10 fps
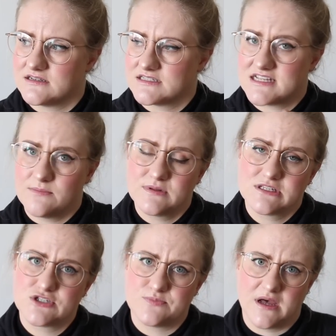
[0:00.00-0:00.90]
sample
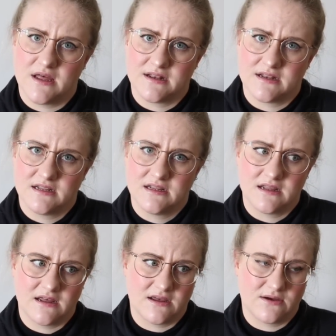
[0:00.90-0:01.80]
spun
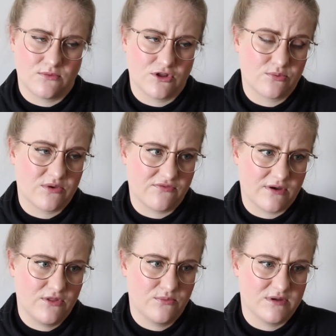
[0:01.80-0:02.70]
once we
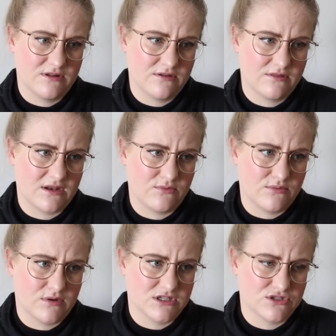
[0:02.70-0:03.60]
found the mill that
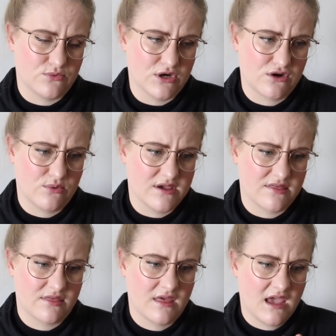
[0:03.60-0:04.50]
we wanted to work
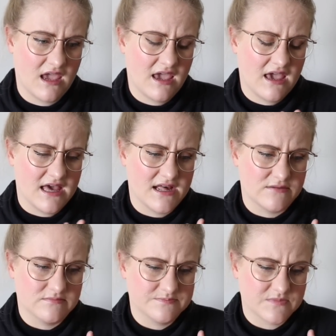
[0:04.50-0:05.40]
with,
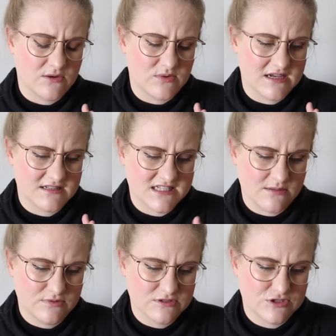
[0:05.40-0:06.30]
and we had
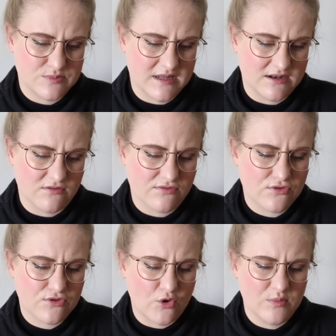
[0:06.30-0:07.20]
sample spun of
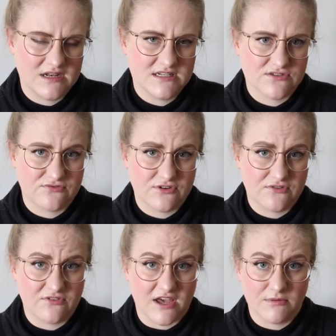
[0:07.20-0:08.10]
so many
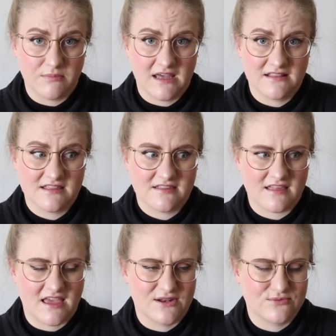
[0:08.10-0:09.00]
different fiber blends,
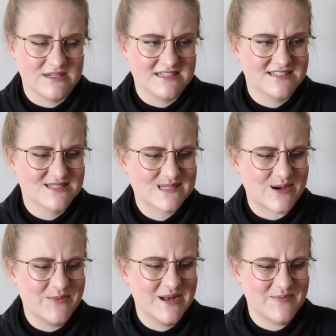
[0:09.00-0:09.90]
and we knitted
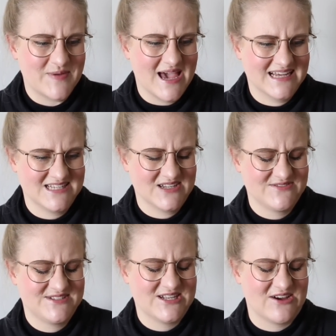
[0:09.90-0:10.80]
so many pairs of
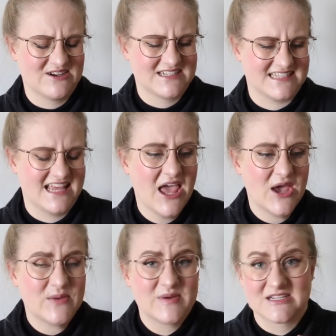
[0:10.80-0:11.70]
socks
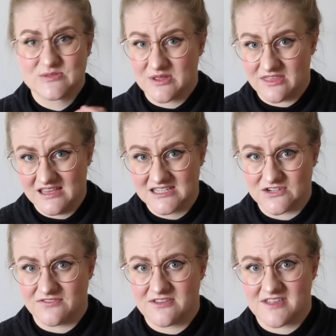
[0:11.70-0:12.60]
because with each
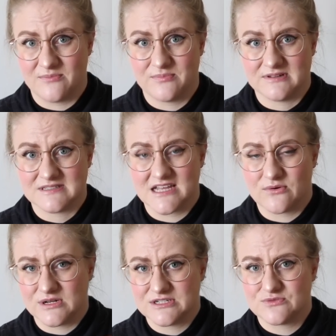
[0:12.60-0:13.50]
of the samples I
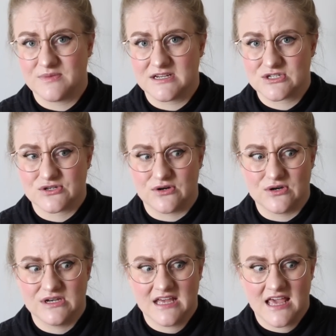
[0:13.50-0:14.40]
wanted to make
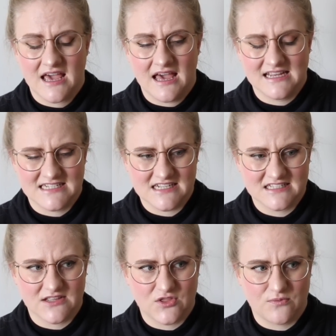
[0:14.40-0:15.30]
sure I
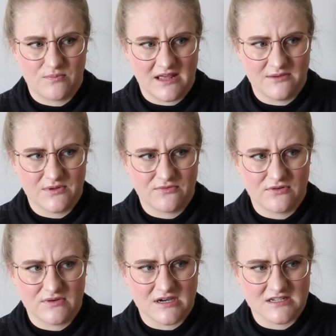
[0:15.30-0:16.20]
tested the blend
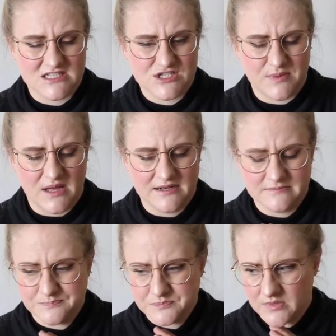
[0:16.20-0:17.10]
before we got it
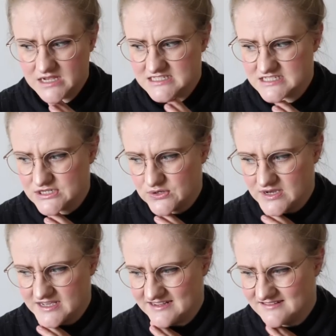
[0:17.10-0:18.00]
spun. And so
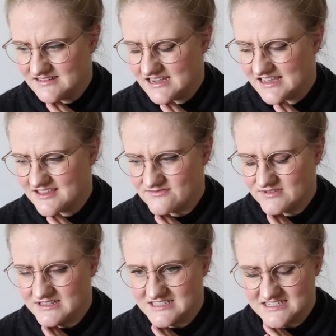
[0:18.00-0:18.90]
I guess
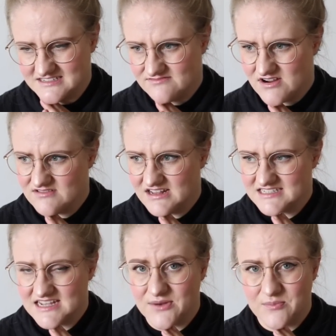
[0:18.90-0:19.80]
we knitted around
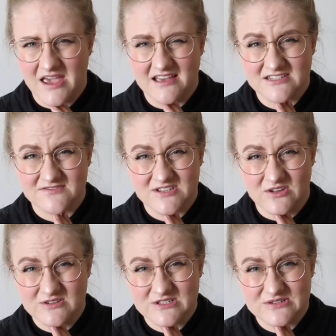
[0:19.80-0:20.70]
like 10 pairs of
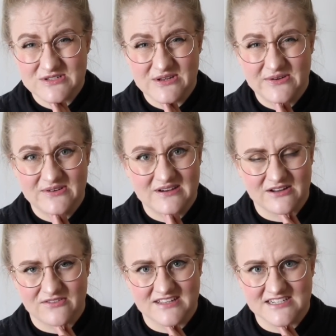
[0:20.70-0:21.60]
socks or so
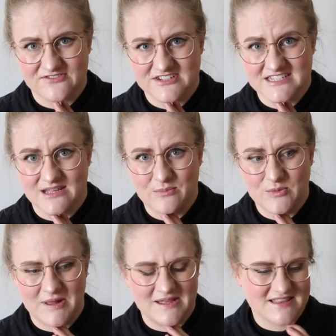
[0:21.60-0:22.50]
out of the different sample
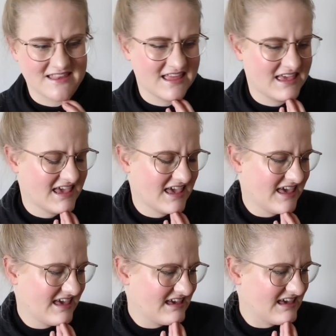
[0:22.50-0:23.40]
blends.
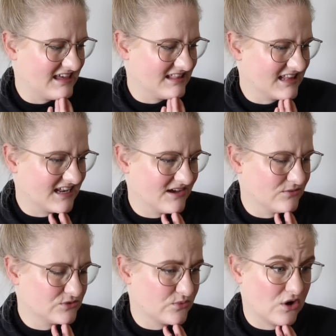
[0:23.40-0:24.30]
And then I
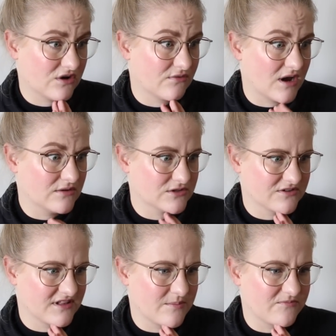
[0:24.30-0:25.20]
would walk around
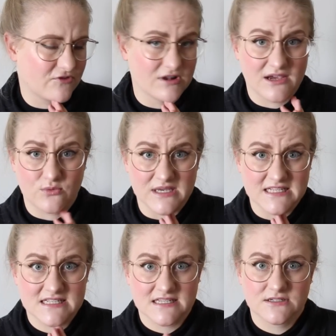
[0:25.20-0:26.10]
on them for like
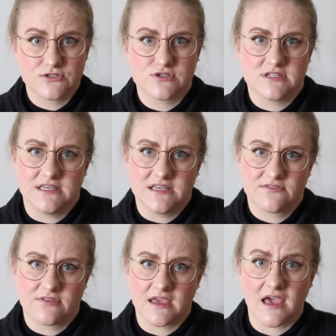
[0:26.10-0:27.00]
weeks to see
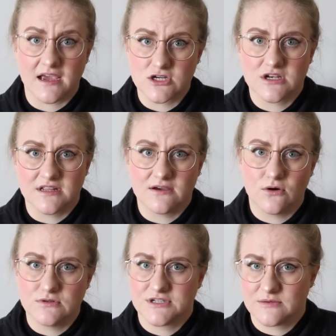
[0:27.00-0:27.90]
if they are actually
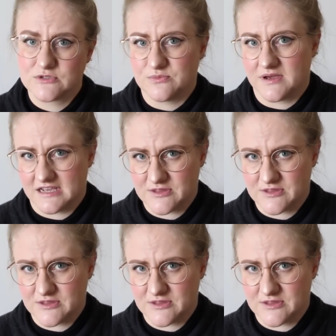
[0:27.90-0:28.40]
holding up to my